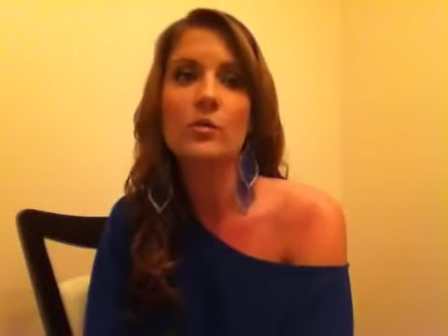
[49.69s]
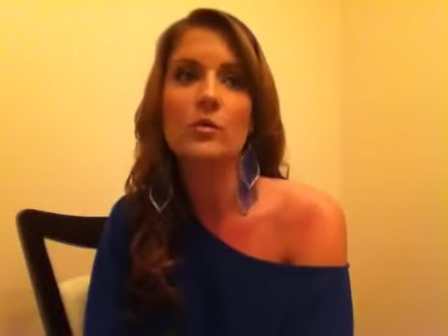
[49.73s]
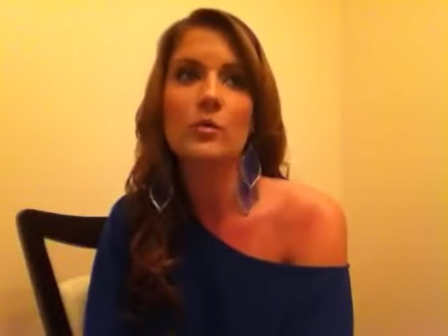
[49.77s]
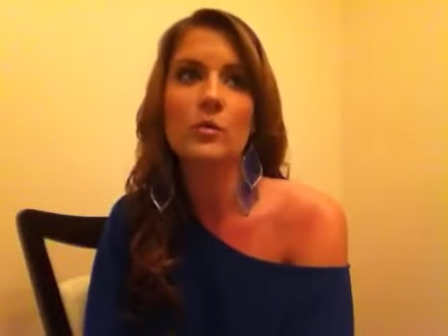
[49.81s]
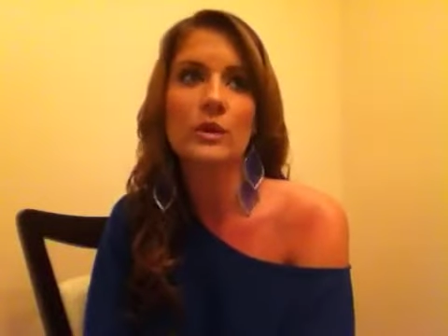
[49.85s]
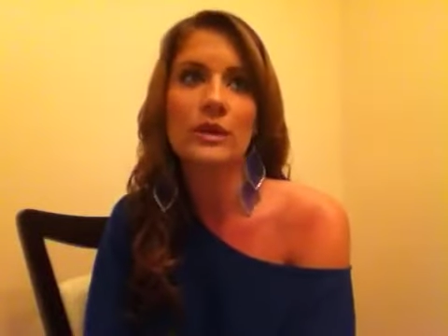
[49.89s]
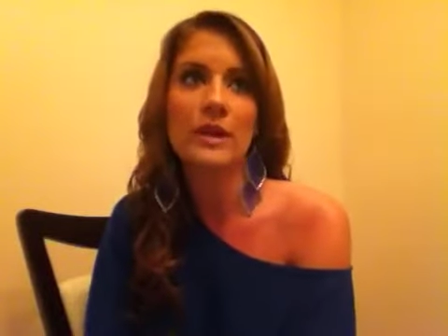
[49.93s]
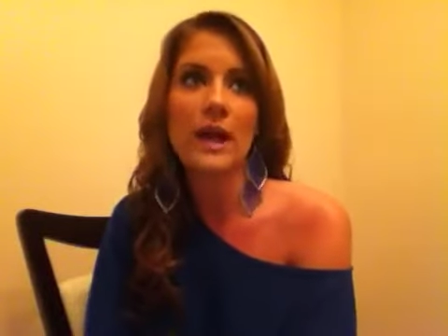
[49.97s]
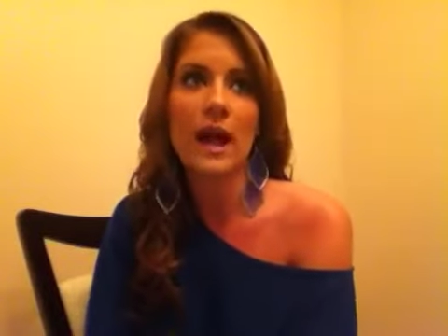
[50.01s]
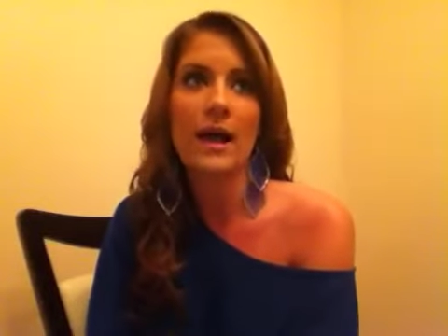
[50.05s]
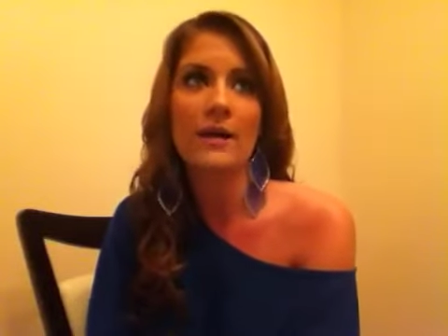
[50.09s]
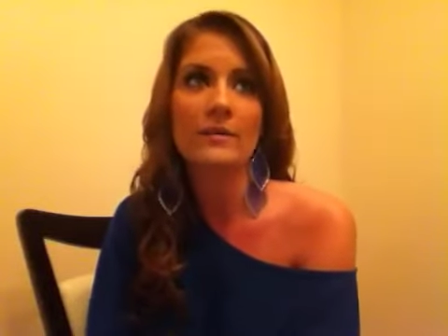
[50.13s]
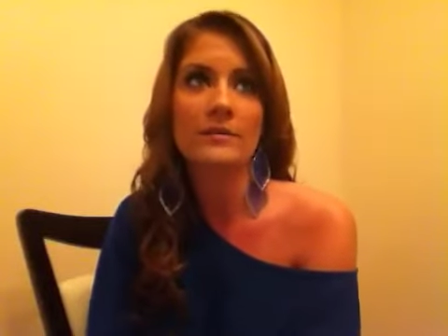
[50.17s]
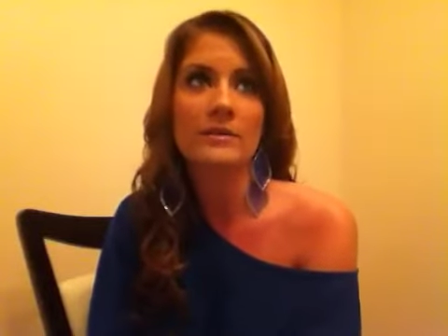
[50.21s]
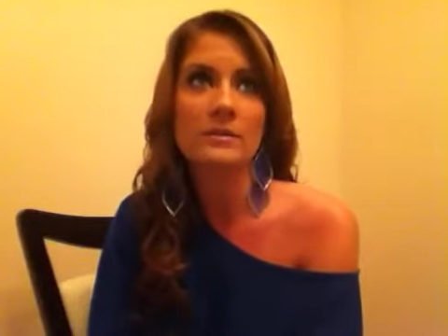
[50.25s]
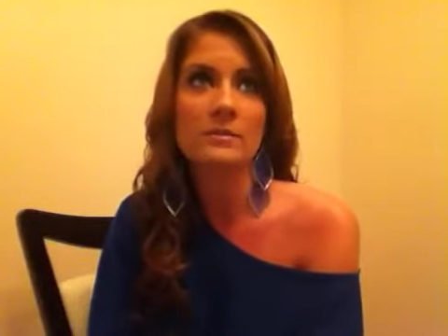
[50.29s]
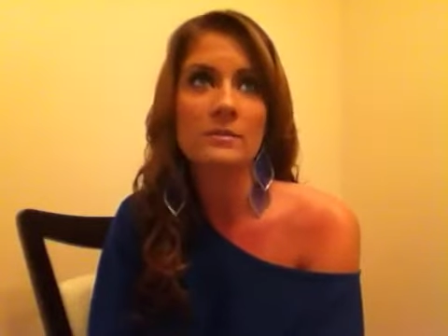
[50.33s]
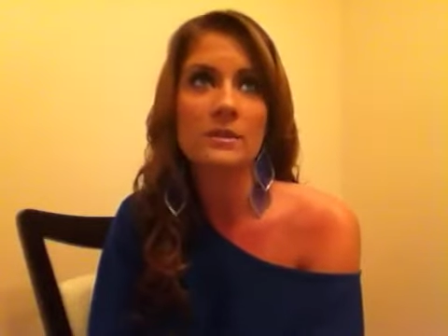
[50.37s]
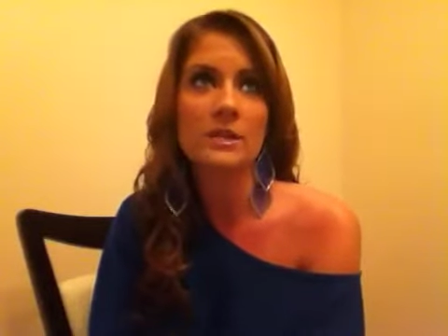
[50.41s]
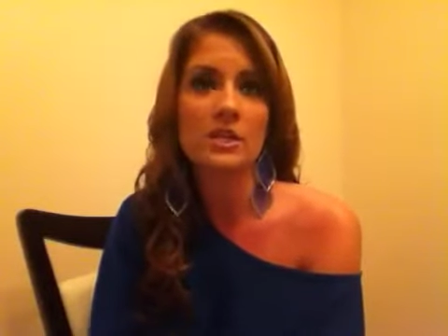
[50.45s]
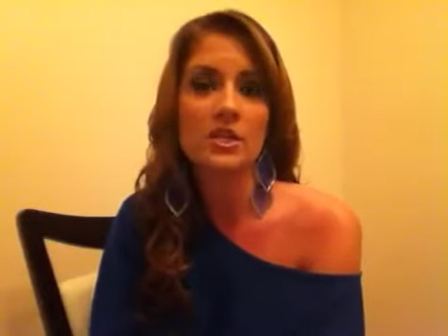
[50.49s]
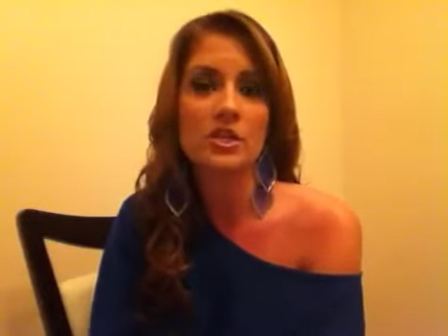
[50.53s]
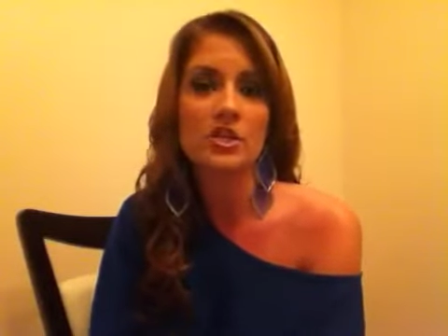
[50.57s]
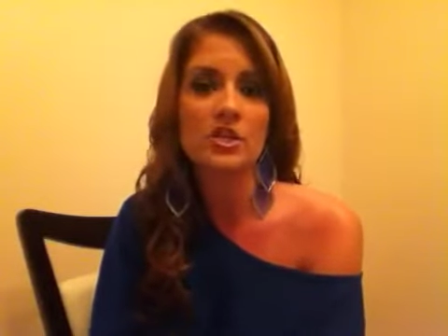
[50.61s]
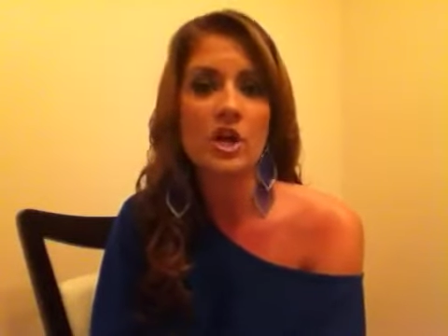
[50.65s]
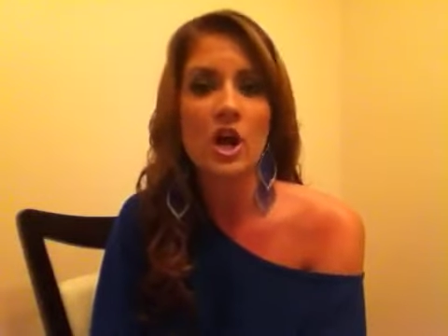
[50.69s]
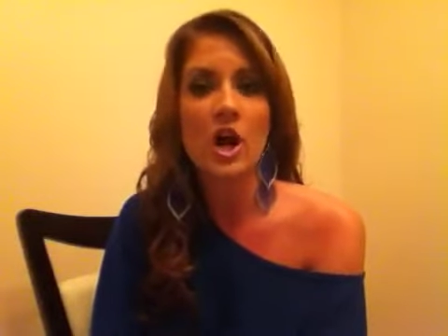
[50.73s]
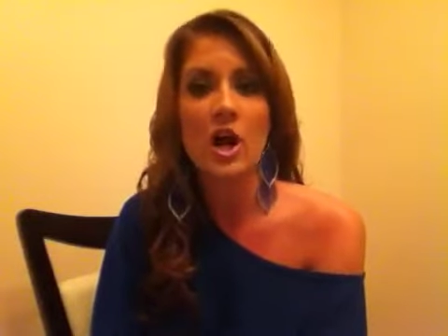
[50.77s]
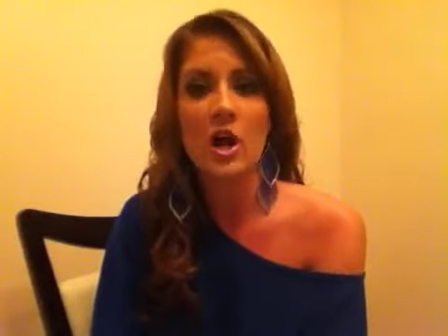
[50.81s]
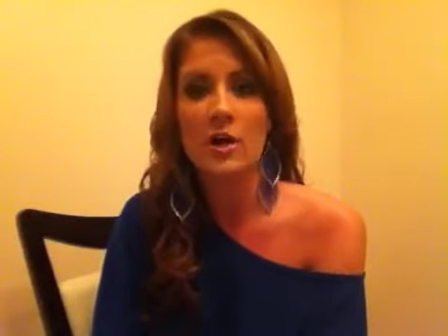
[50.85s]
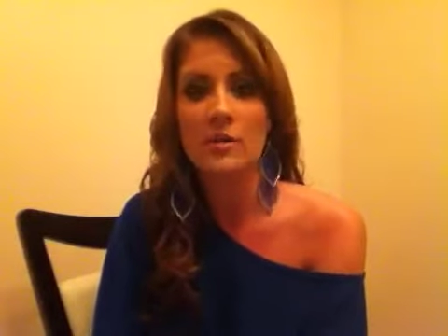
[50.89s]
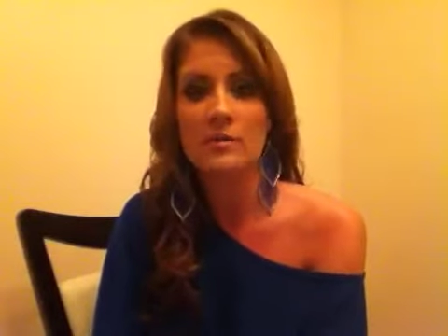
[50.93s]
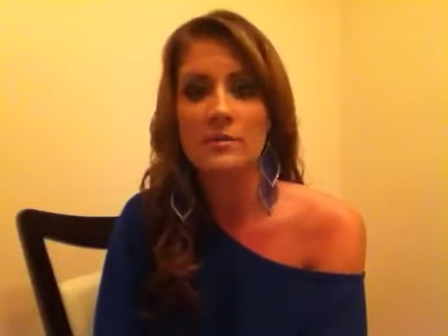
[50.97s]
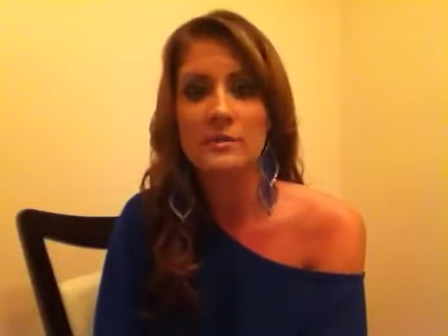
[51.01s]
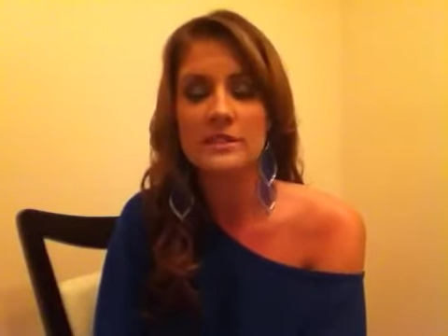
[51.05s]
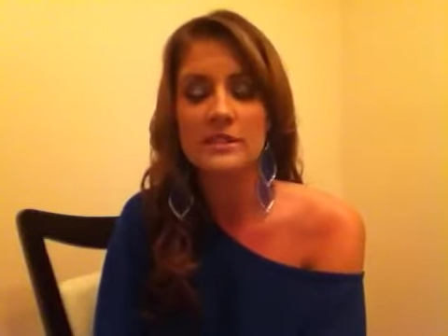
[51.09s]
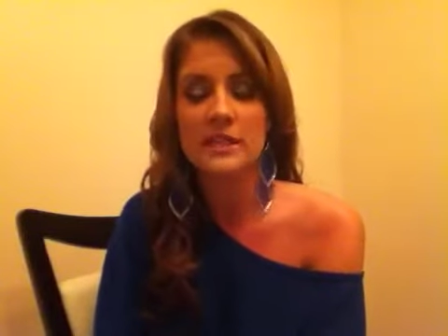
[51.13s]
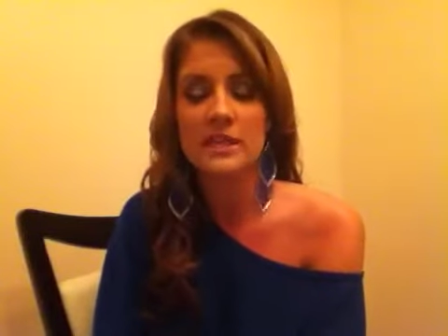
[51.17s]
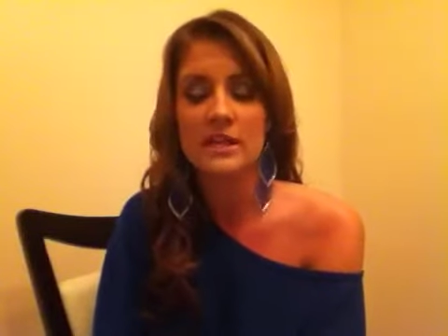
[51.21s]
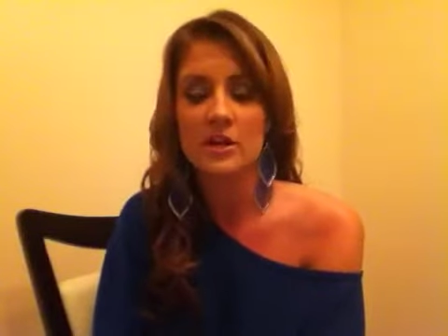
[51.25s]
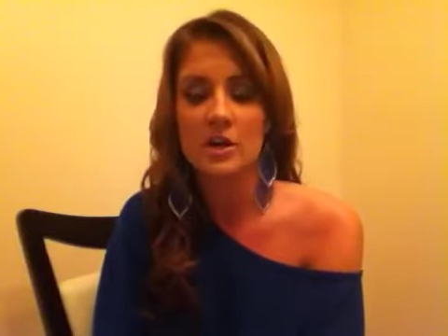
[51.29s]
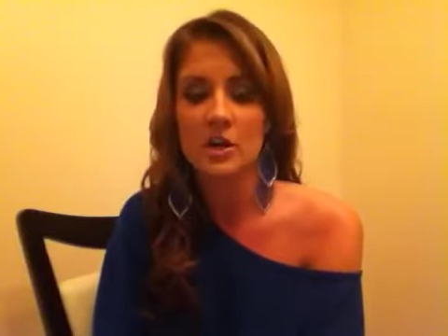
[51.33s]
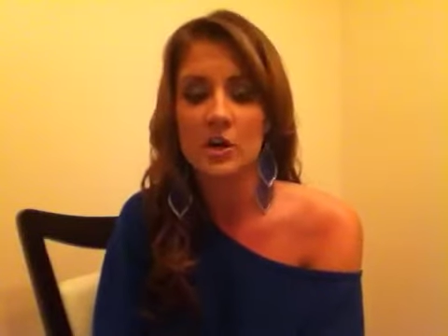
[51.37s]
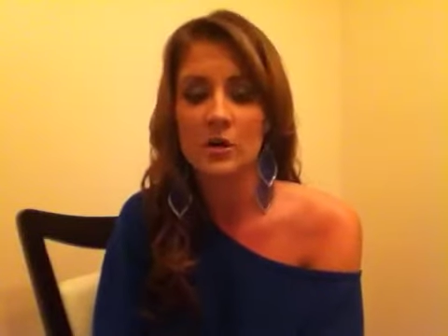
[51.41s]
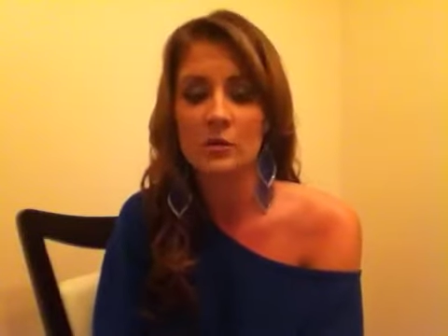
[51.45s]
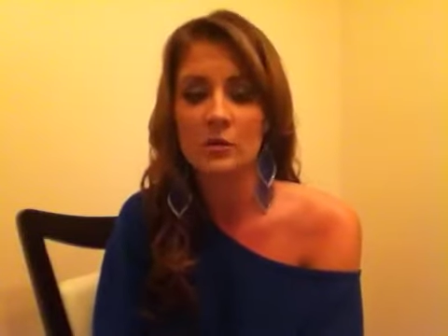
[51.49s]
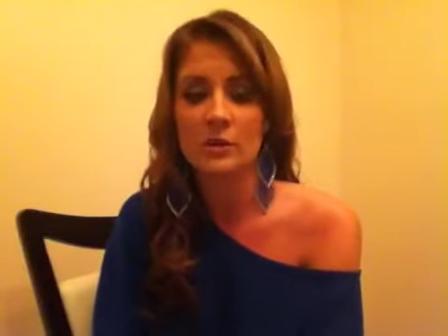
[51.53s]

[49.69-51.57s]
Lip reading: would have to be jobs that are